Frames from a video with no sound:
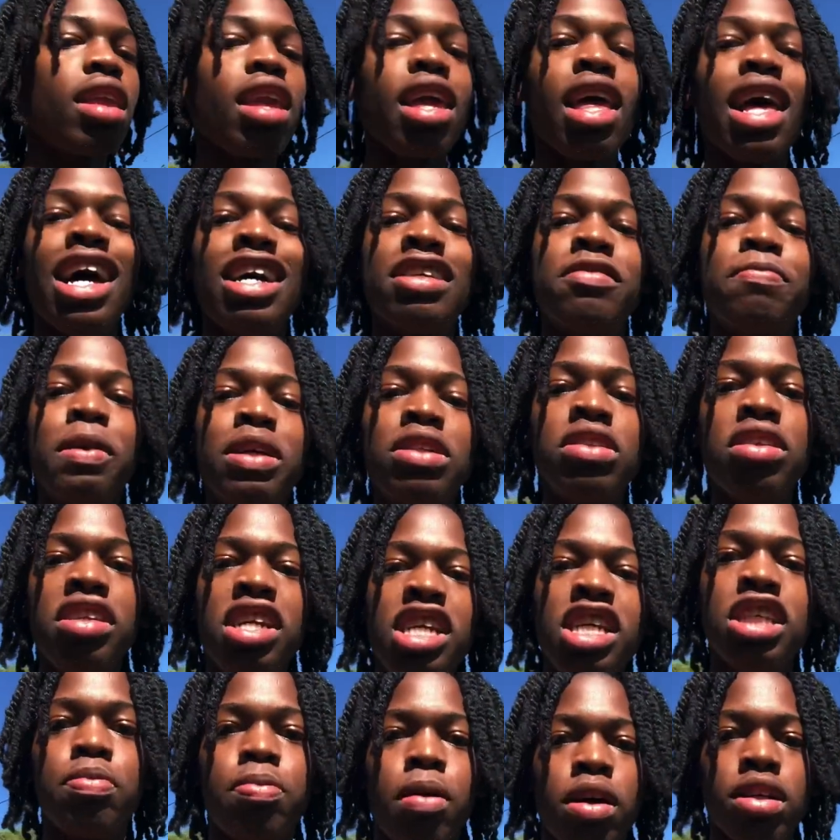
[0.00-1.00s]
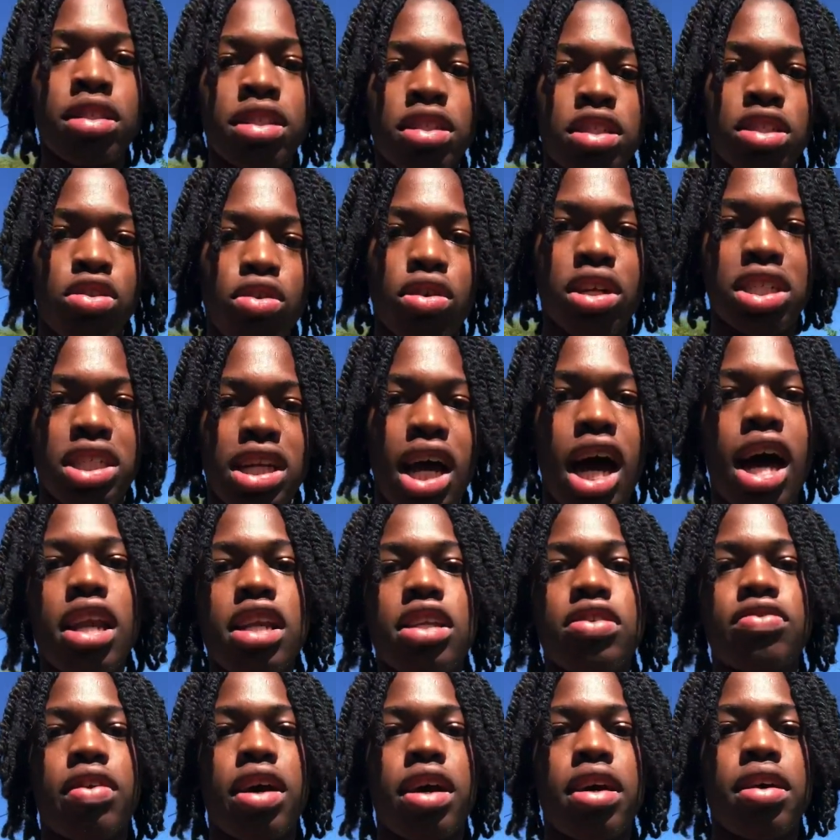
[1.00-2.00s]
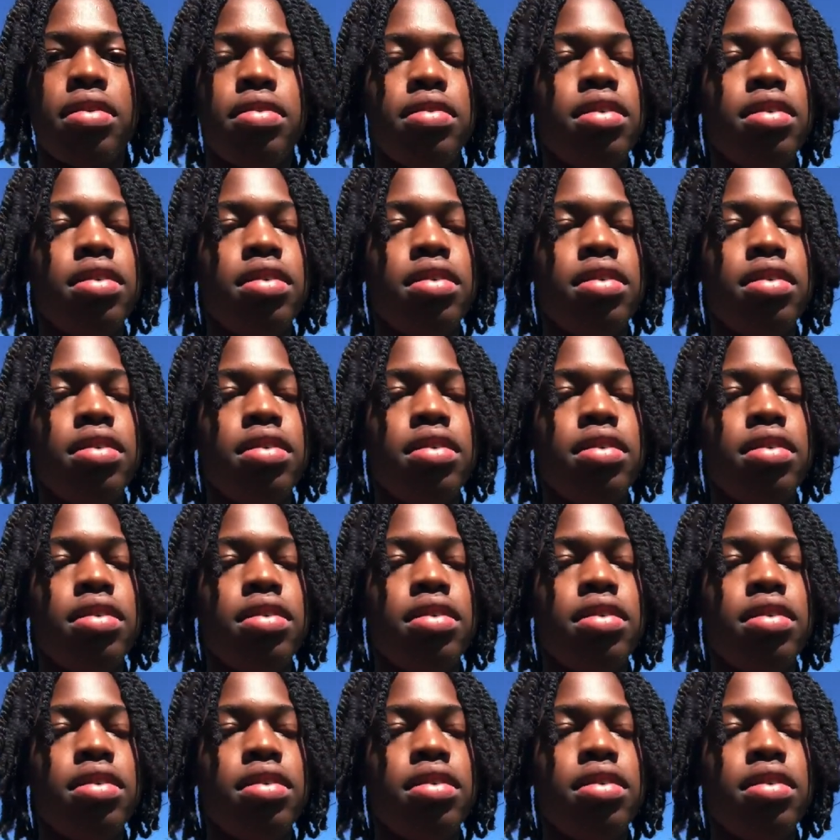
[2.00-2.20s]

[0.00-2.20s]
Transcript: A special needs person could do a challenge, right?